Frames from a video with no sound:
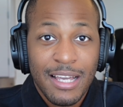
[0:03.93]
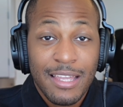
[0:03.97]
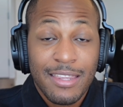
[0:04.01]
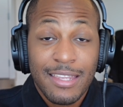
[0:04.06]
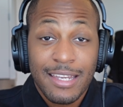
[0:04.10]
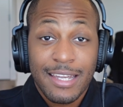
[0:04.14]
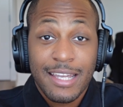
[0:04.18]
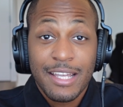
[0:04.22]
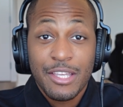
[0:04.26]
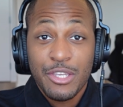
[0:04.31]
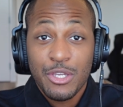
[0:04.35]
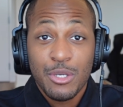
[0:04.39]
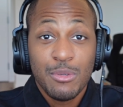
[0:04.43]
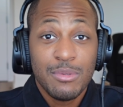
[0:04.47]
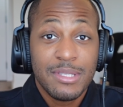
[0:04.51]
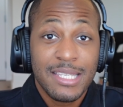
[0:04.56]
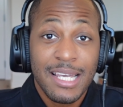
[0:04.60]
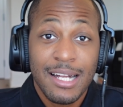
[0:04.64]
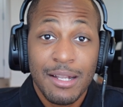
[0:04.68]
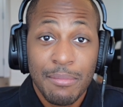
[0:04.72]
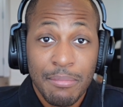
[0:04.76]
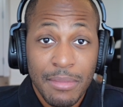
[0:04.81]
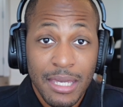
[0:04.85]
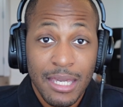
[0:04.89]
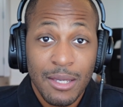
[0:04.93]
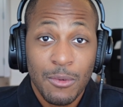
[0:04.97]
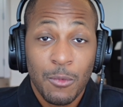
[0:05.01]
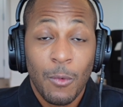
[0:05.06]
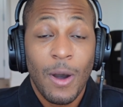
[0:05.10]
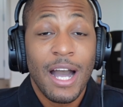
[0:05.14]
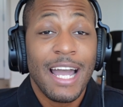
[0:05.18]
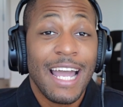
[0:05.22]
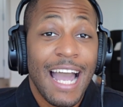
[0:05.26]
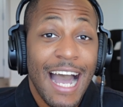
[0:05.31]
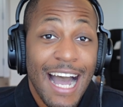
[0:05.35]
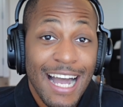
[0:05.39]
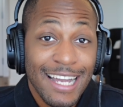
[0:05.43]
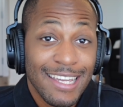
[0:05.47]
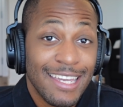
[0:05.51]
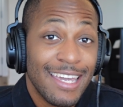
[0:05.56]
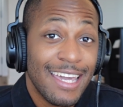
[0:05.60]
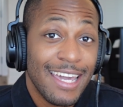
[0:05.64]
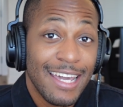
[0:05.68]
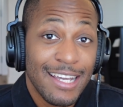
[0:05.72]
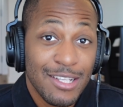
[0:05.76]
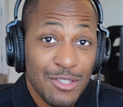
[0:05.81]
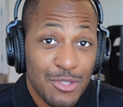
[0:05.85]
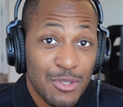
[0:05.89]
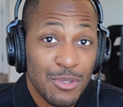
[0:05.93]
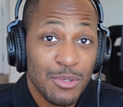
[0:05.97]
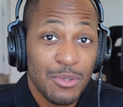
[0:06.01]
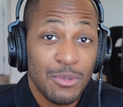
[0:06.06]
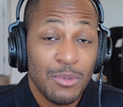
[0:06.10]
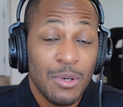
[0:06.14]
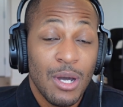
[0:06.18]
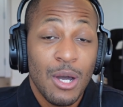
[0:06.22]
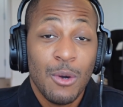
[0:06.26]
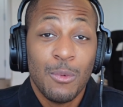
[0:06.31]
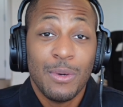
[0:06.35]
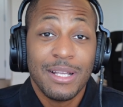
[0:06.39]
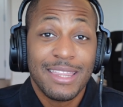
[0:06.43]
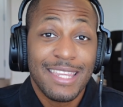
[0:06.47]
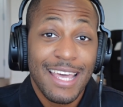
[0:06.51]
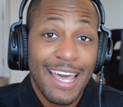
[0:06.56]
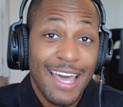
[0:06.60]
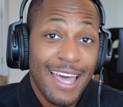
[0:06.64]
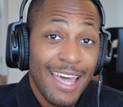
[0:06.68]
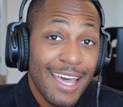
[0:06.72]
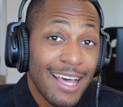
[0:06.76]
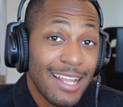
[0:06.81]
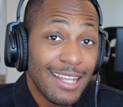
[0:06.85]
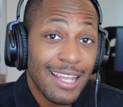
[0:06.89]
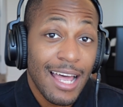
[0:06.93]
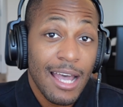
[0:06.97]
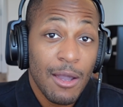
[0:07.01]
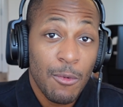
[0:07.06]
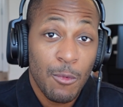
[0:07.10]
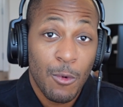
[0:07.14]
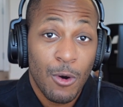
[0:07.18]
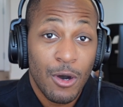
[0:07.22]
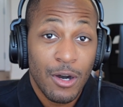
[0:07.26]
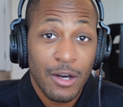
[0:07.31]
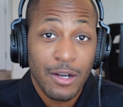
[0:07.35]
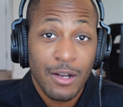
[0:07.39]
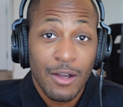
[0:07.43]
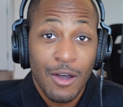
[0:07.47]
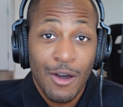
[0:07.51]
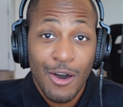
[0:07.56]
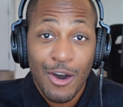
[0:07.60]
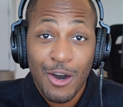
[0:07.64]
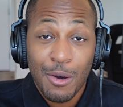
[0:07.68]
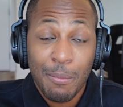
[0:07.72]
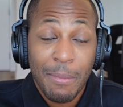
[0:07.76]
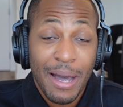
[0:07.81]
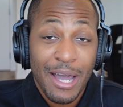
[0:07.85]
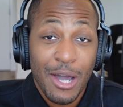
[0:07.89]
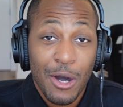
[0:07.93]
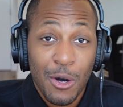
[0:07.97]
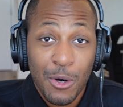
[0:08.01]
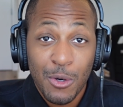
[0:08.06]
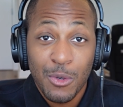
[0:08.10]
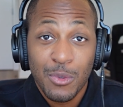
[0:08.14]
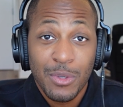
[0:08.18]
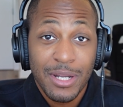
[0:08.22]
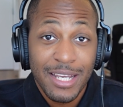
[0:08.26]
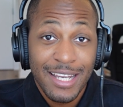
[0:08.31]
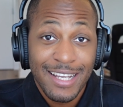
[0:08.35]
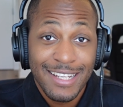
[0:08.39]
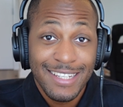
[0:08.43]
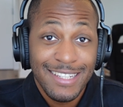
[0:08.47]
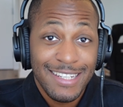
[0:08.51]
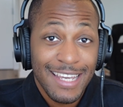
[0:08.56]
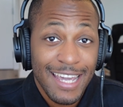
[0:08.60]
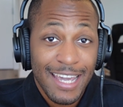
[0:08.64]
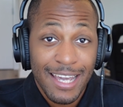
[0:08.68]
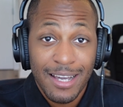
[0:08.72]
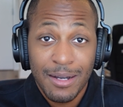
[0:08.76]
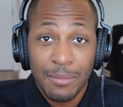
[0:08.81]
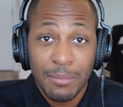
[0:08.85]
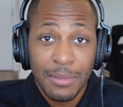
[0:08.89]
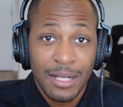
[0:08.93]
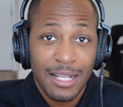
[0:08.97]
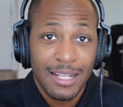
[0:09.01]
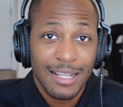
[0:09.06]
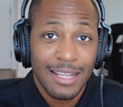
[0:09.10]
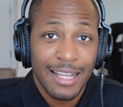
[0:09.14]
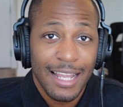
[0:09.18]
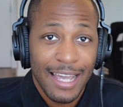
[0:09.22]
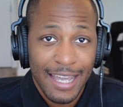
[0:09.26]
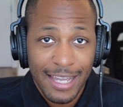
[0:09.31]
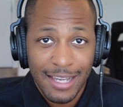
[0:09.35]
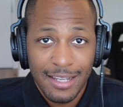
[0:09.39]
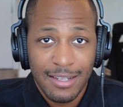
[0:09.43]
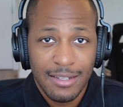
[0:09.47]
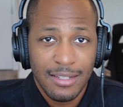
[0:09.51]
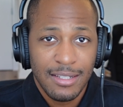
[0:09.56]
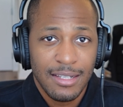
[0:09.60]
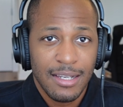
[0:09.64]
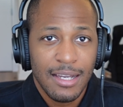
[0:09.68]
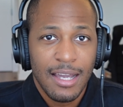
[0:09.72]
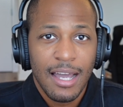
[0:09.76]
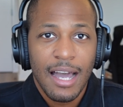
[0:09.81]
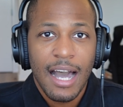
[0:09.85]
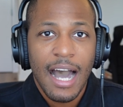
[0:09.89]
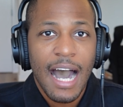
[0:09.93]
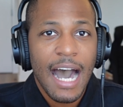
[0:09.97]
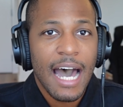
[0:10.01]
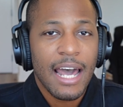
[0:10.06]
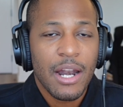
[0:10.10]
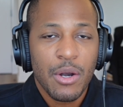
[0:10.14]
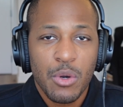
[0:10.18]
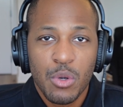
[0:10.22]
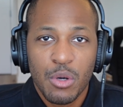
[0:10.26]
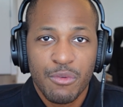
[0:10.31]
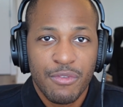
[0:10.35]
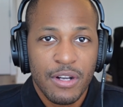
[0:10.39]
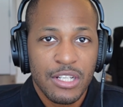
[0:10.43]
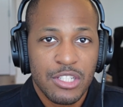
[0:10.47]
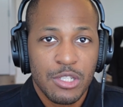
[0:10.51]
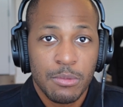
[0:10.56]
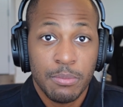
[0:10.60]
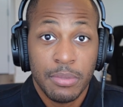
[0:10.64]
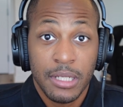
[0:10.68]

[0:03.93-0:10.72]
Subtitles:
Then can you tell me why I can't do what the hell I want on my own damn land? I don't know if I should